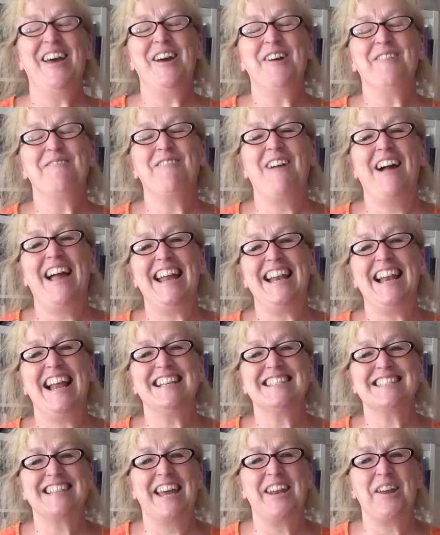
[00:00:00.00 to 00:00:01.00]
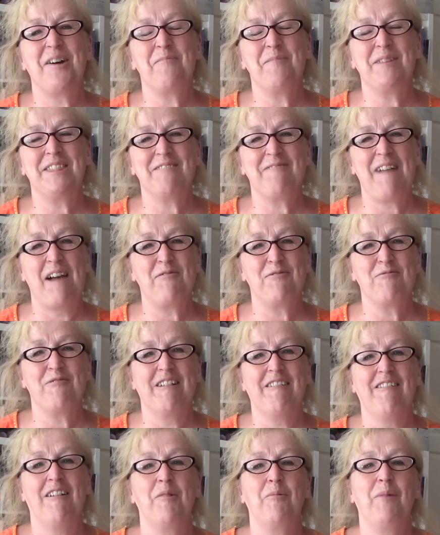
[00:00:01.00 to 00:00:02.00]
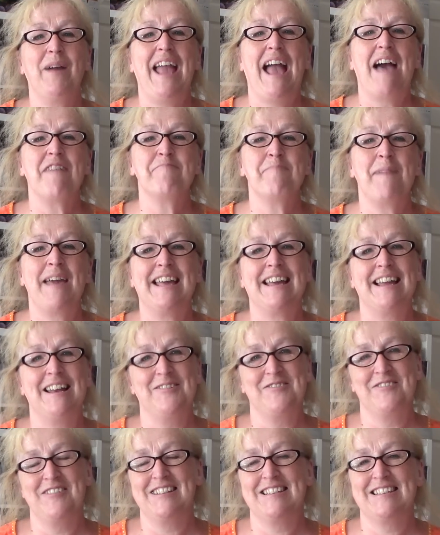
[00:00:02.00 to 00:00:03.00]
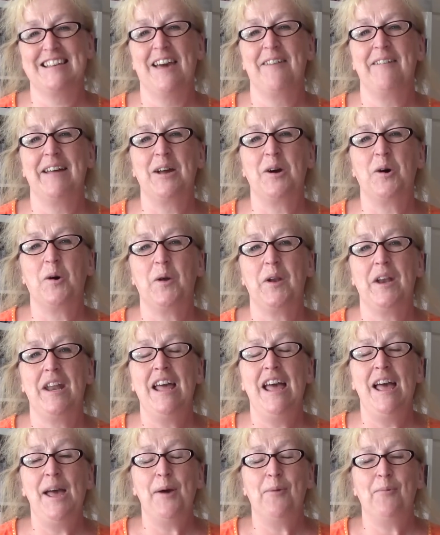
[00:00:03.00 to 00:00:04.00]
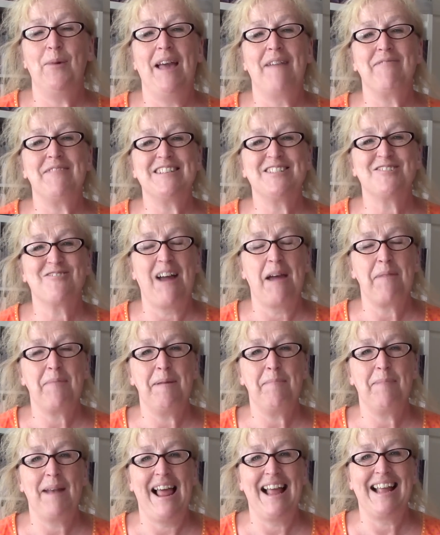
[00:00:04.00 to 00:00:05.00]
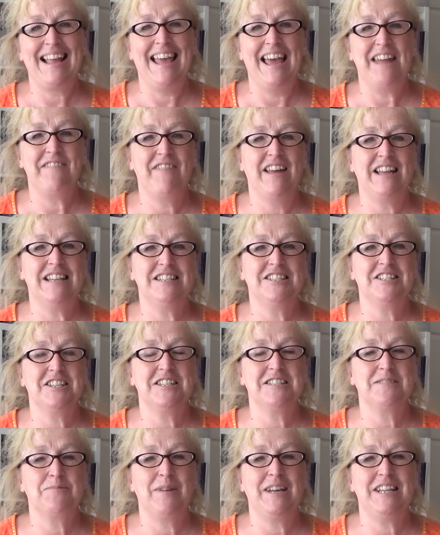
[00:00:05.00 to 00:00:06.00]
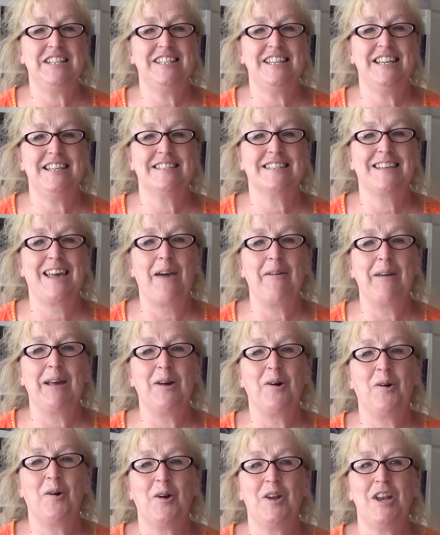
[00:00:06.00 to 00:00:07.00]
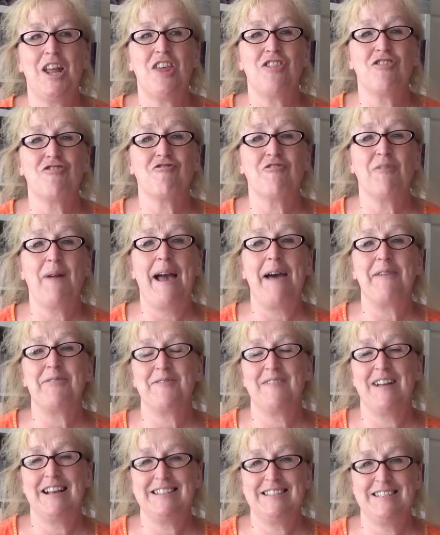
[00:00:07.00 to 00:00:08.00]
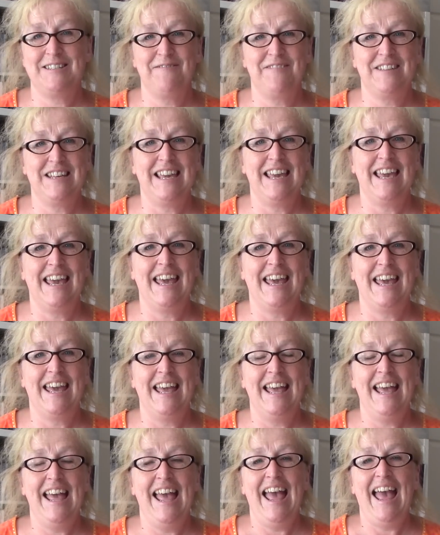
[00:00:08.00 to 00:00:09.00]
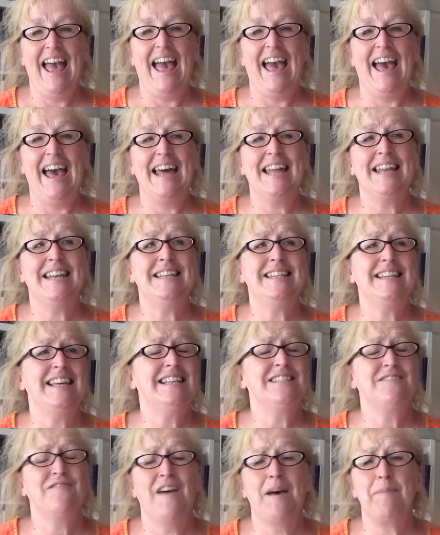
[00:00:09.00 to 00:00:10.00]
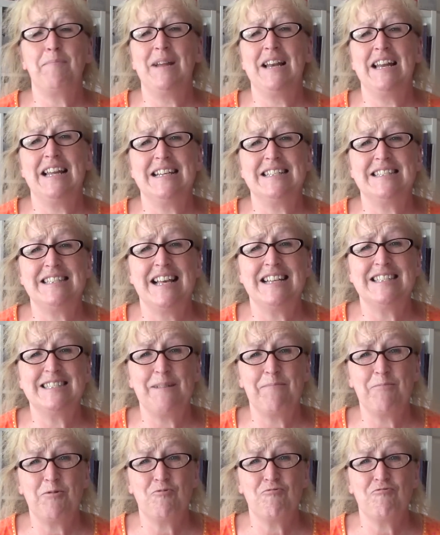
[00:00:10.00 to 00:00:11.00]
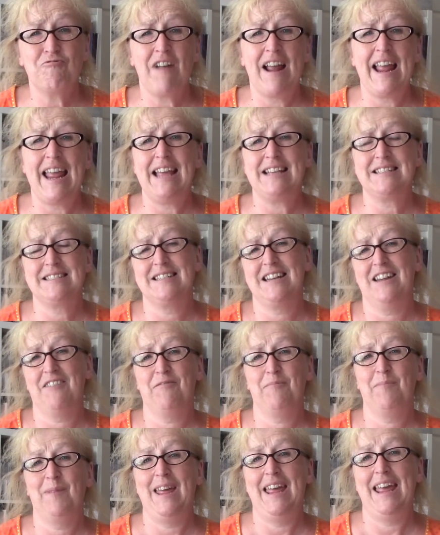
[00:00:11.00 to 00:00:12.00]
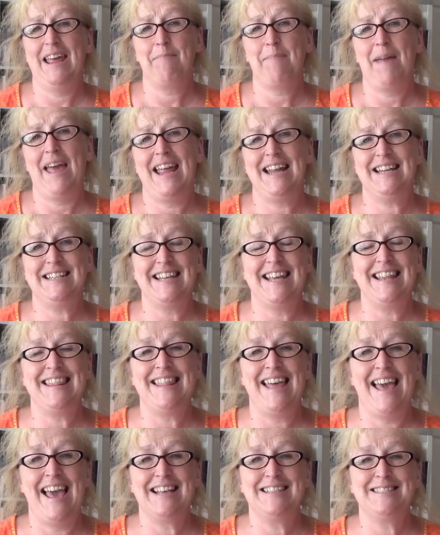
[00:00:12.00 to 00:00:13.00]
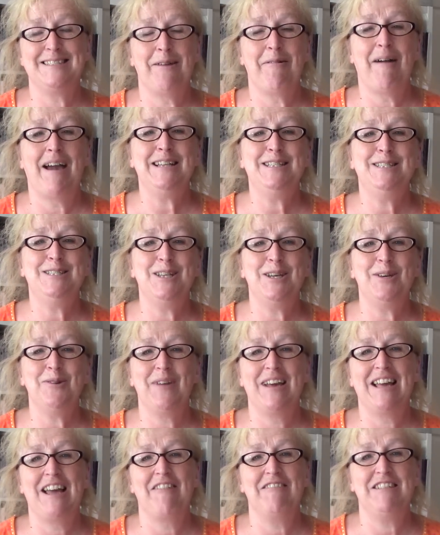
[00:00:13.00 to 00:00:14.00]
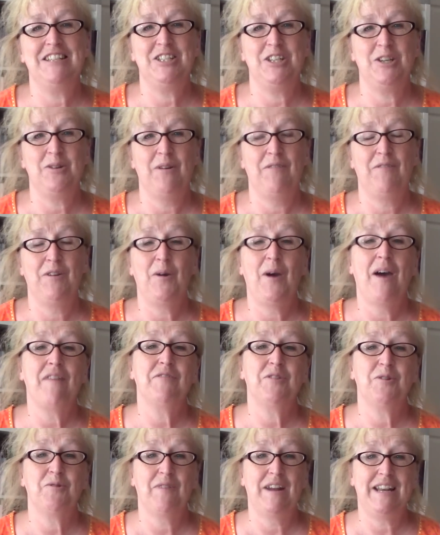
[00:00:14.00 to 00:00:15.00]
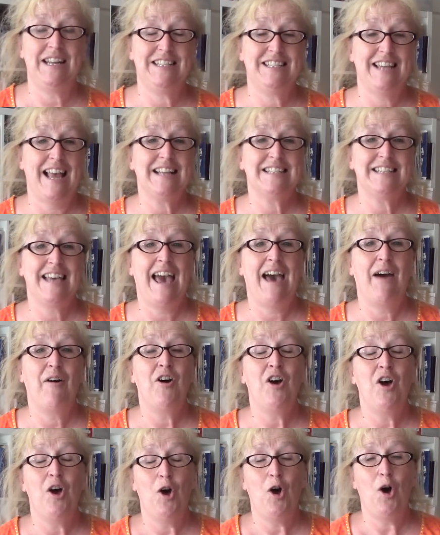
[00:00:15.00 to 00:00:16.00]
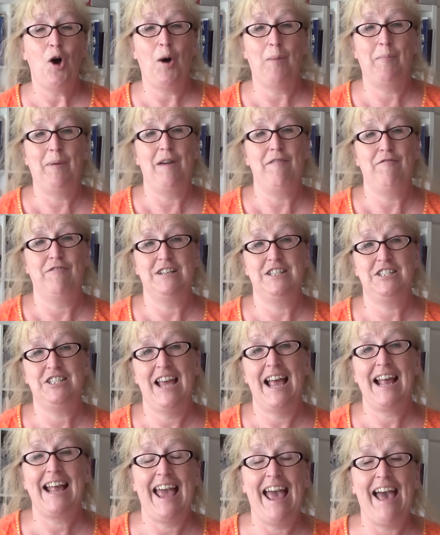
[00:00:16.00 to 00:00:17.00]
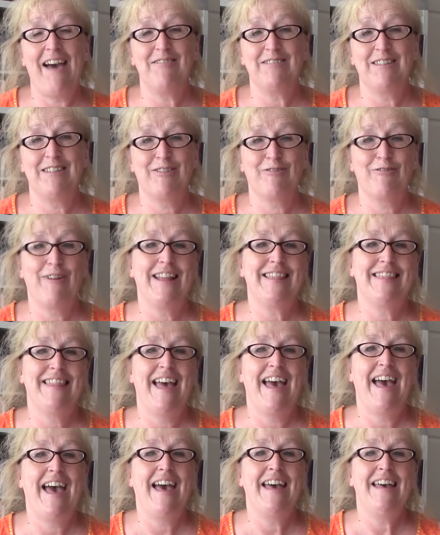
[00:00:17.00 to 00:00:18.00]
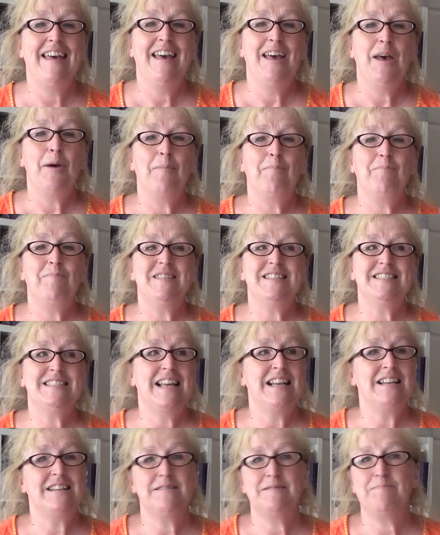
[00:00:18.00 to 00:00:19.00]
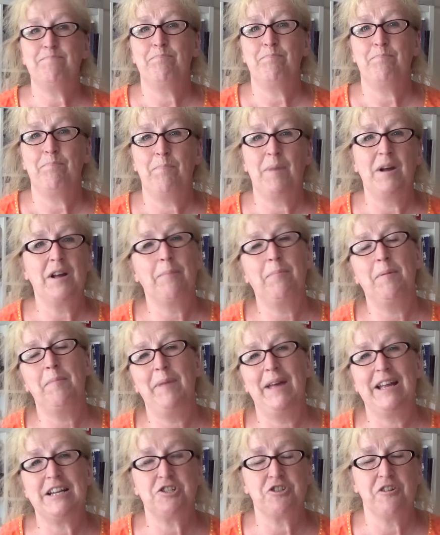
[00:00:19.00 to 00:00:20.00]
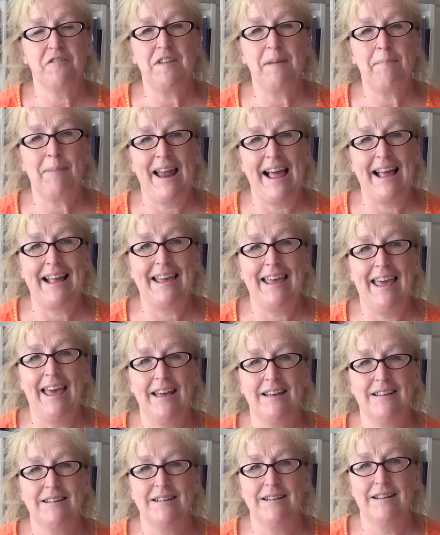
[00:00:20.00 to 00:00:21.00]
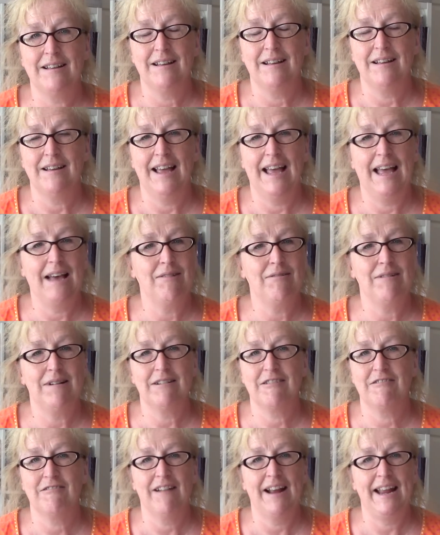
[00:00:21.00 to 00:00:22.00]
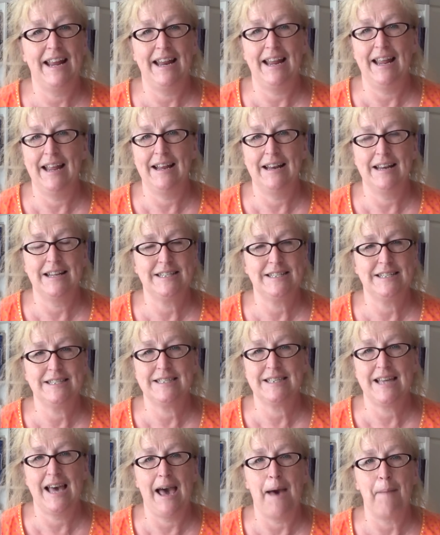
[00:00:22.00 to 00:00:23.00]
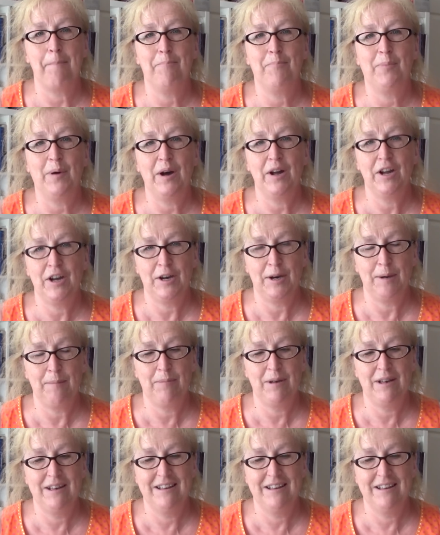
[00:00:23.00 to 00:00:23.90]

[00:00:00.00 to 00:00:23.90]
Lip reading: Right, let's get on with the Ravelry Group. We have make-alongs going on. We have the Scrappy Blanket Adventures, which is going on throughout the rest of the year. And it's fabulous. There's some great stuff being made in there. So I do encourage you, if you haven't already checked it out, hop over and check out the thread there. Bung up a picture of your blanket. How great English is that? Bung up.